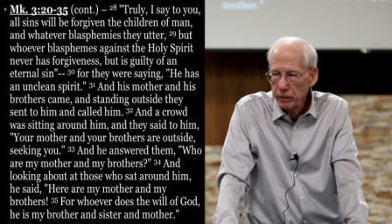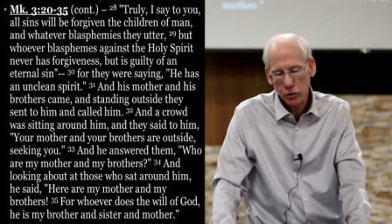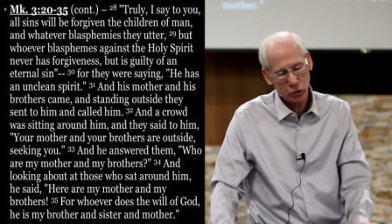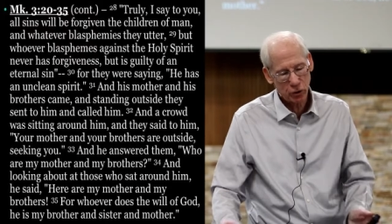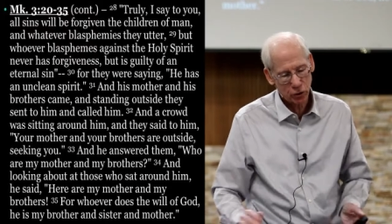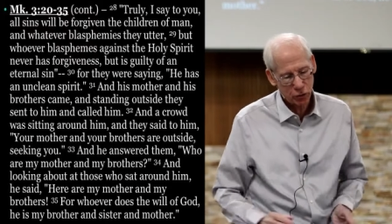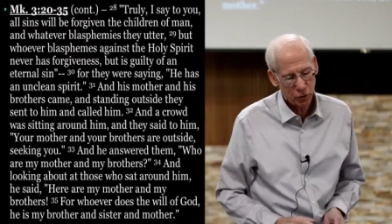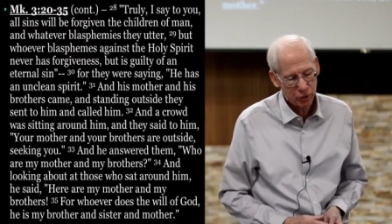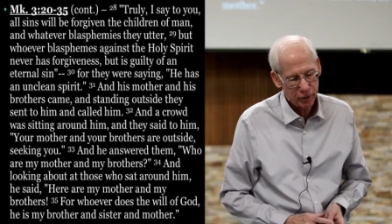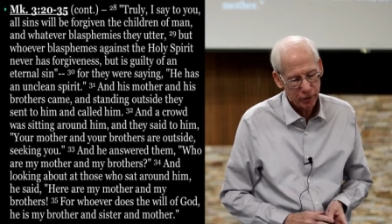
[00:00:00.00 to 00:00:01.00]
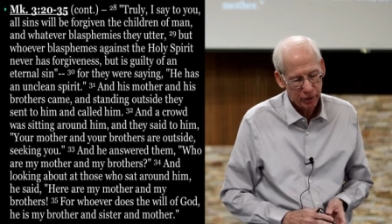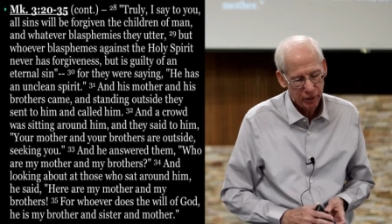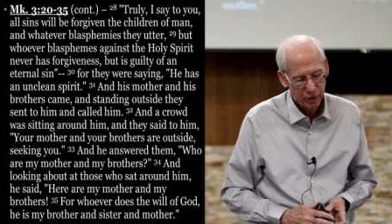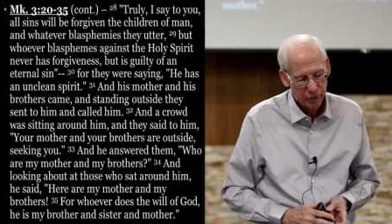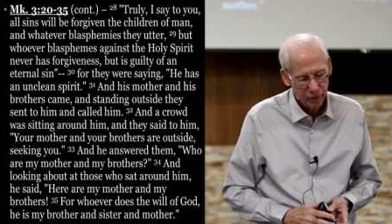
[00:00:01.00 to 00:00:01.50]
and sister
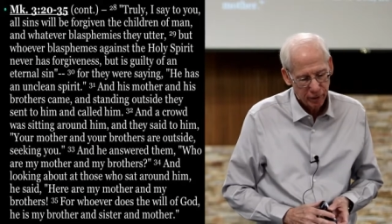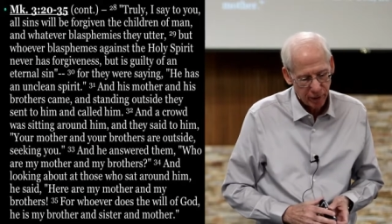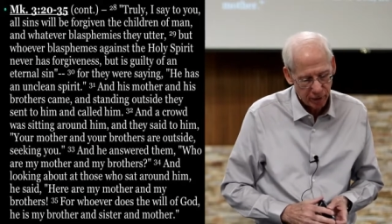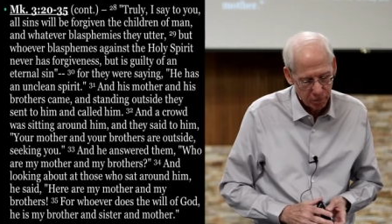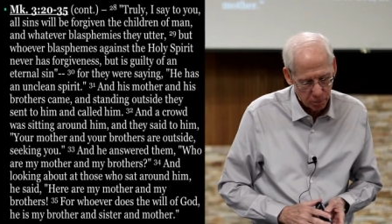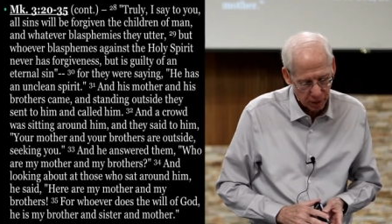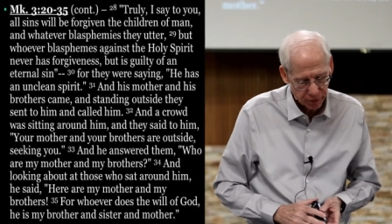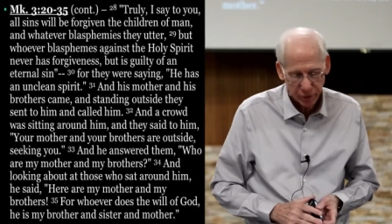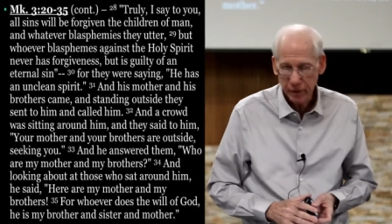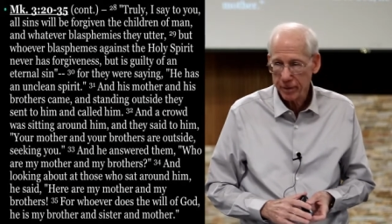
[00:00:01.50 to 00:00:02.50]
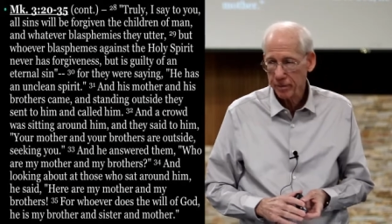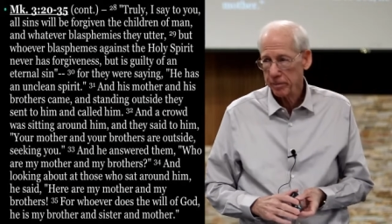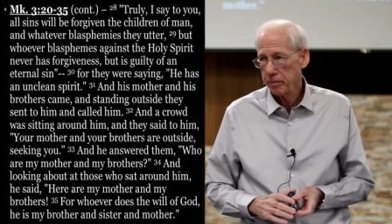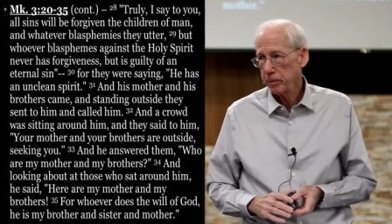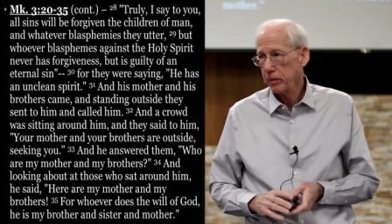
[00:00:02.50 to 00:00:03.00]
and mother.
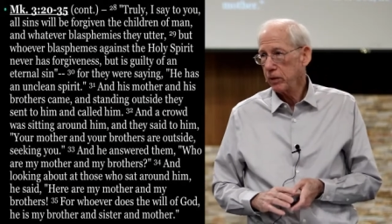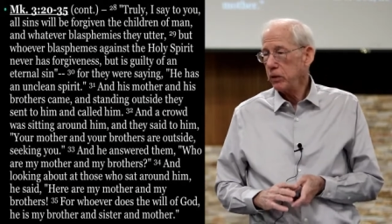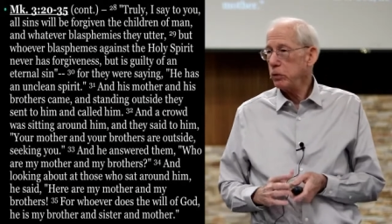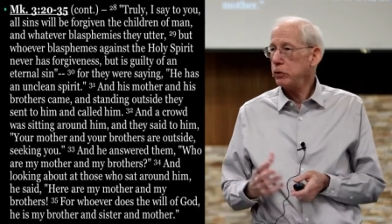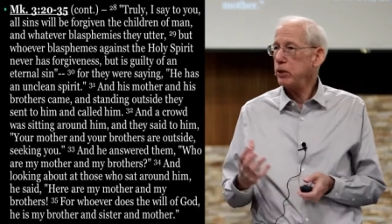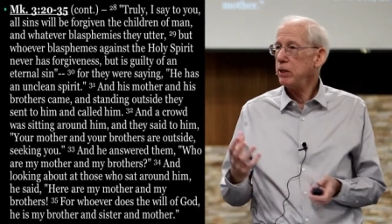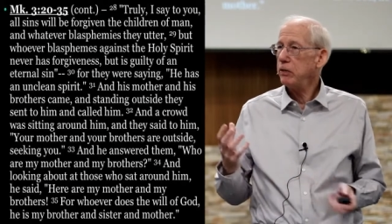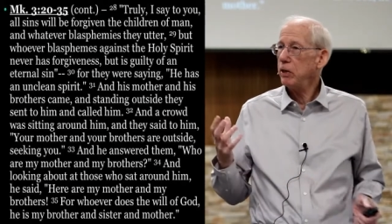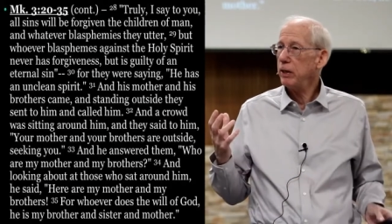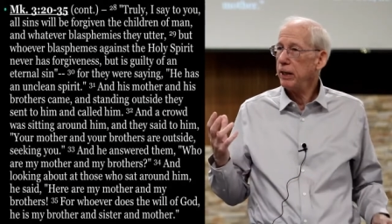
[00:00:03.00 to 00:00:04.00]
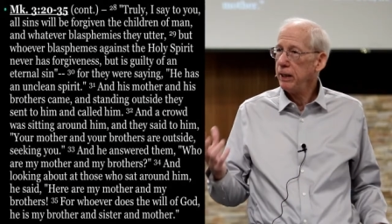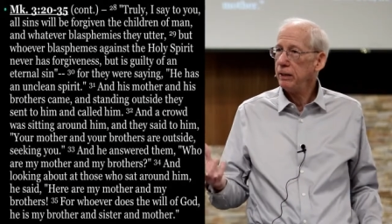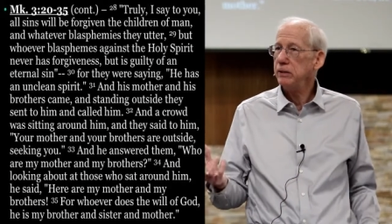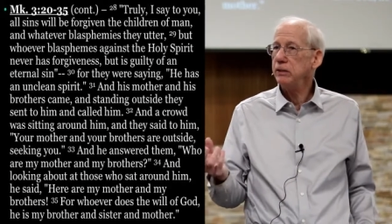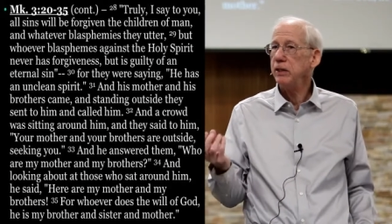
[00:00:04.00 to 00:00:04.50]
You see, there
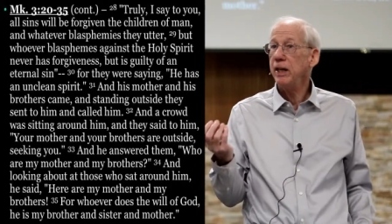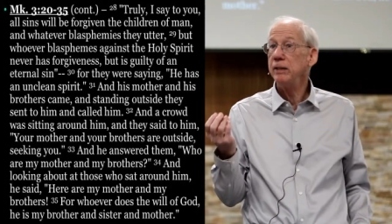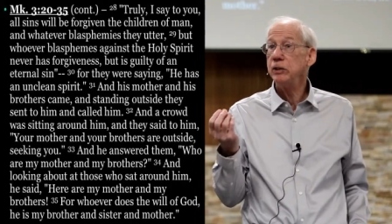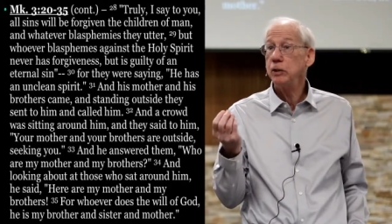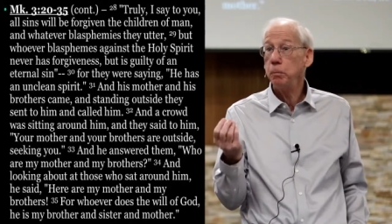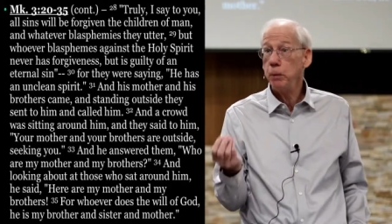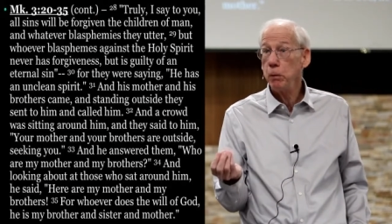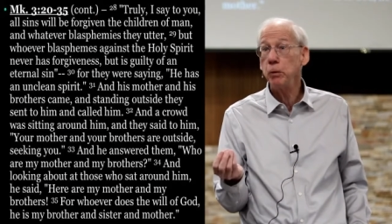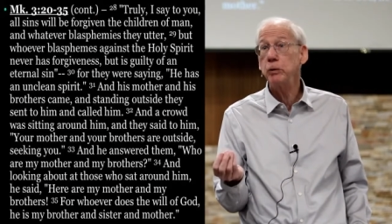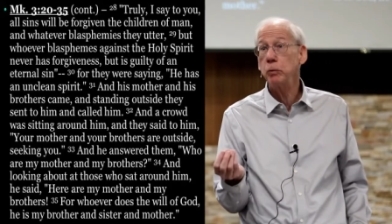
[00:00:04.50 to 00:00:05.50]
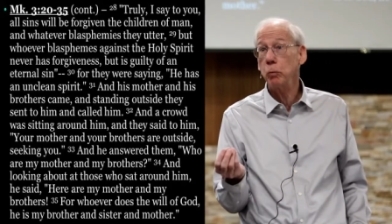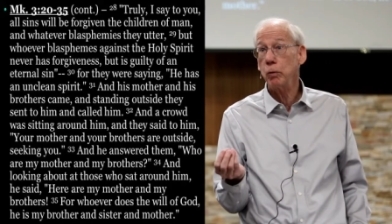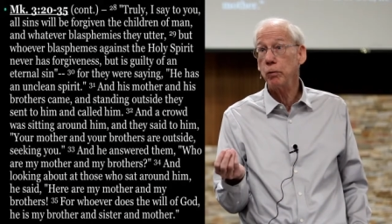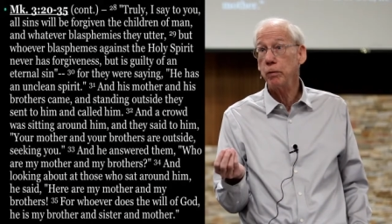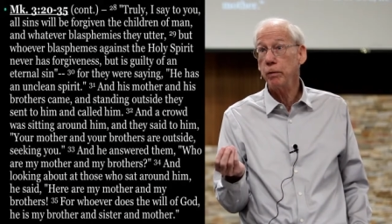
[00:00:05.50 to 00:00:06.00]
is a
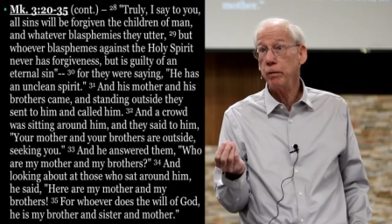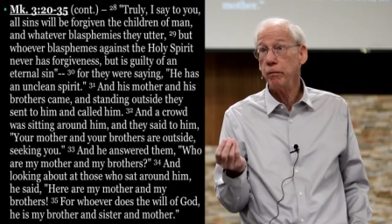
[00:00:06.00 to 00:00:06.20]
spiritual